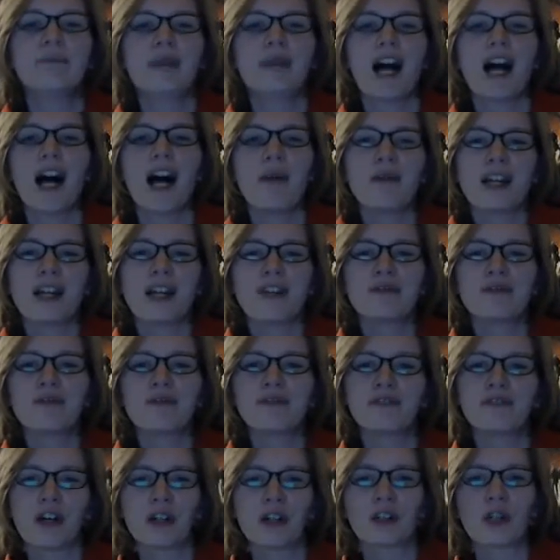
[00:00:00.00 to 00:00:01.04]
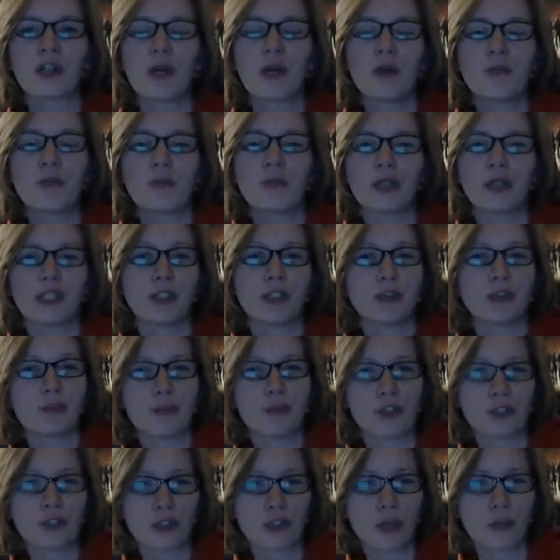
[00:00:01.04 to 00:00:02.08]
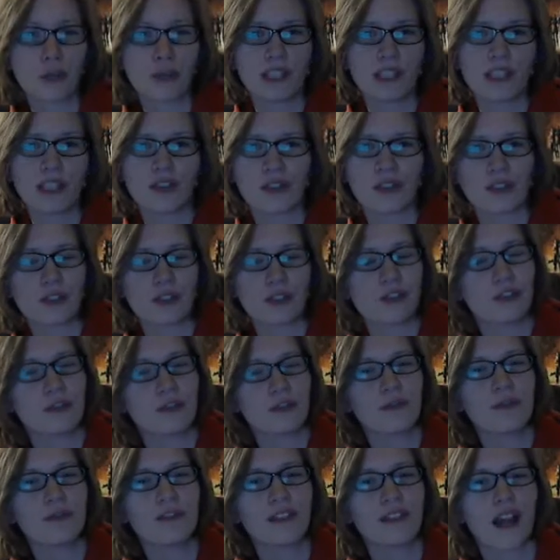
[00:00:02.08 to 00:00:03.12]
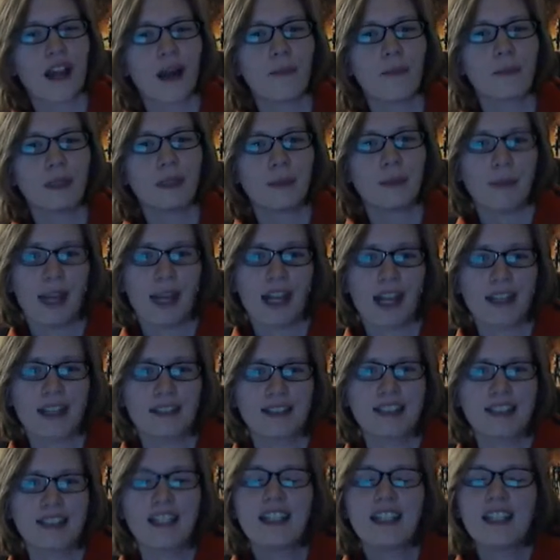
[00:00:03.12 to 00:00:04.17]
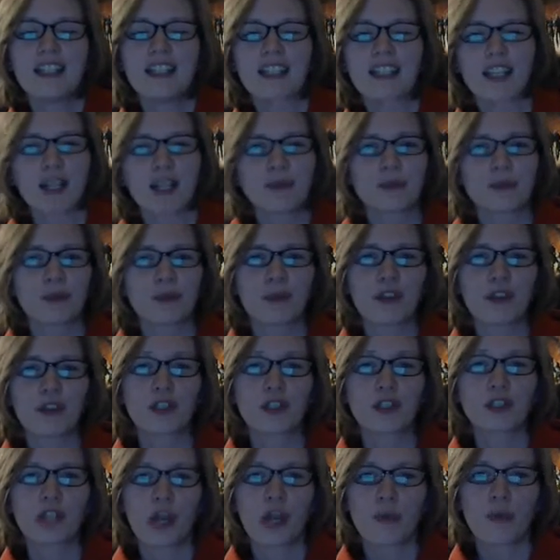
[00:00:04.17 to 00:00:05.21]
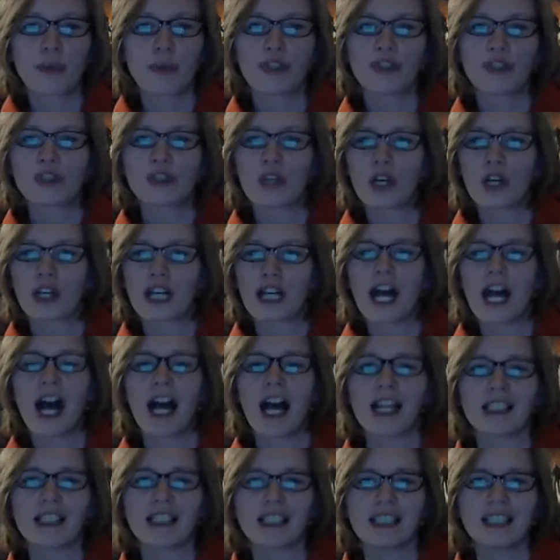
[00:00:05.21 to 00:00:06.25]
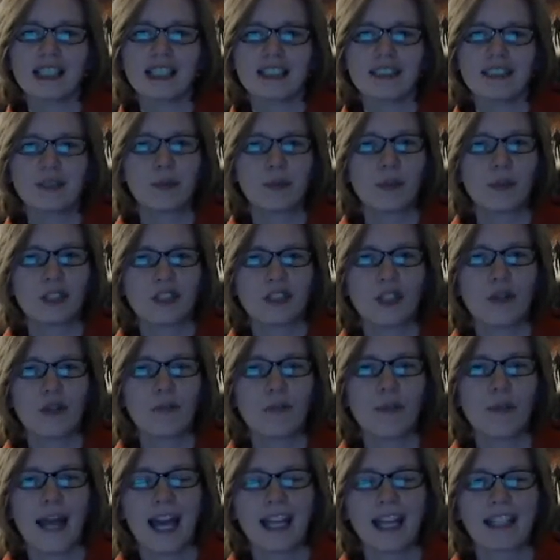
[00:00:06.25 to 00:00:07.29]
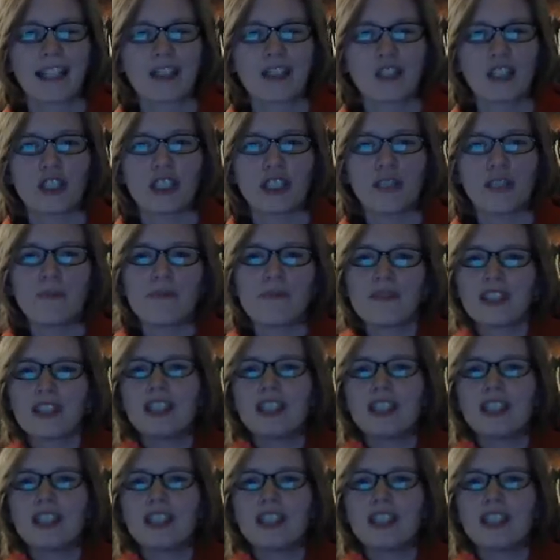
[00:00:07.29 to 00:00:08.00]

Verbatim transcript: Pop and Funko bring you Michonne and her two zombie pets. It comes with glow-in-the-dark highlights, window packaging,